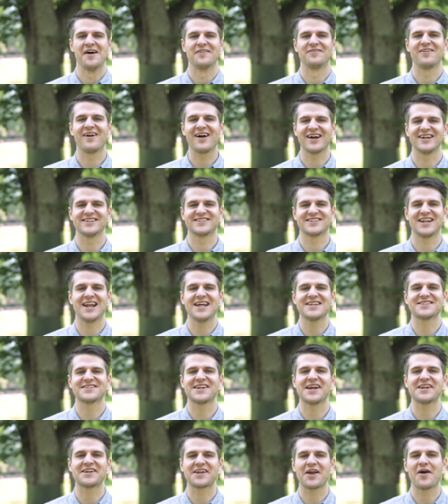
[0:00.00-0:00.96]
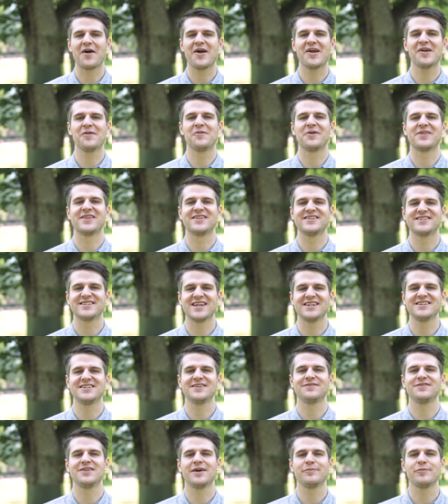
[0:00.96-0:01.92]
Right, so let's get going with
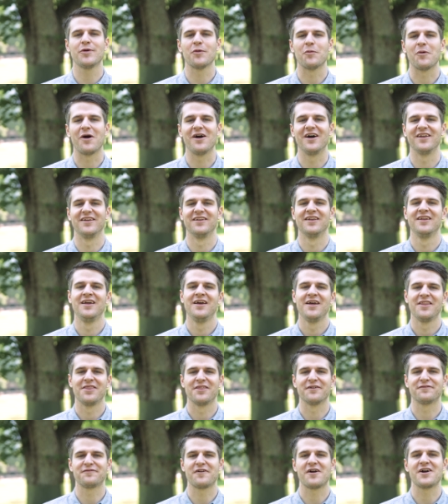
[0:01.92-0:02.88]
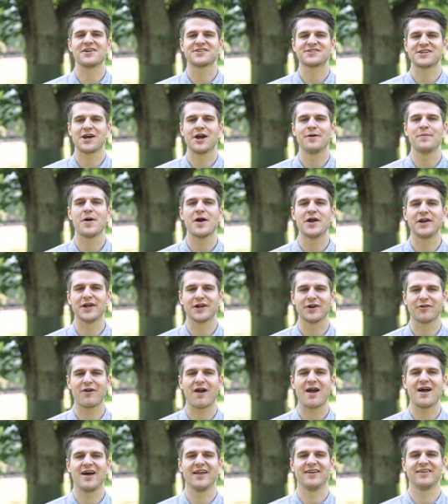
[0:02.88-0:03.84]
incentive number 1, the first homeowner
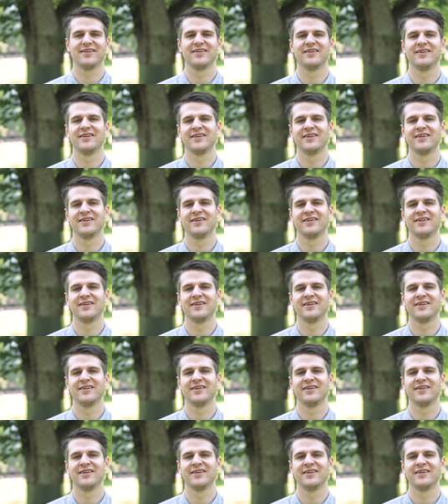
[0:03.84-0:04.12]
grant.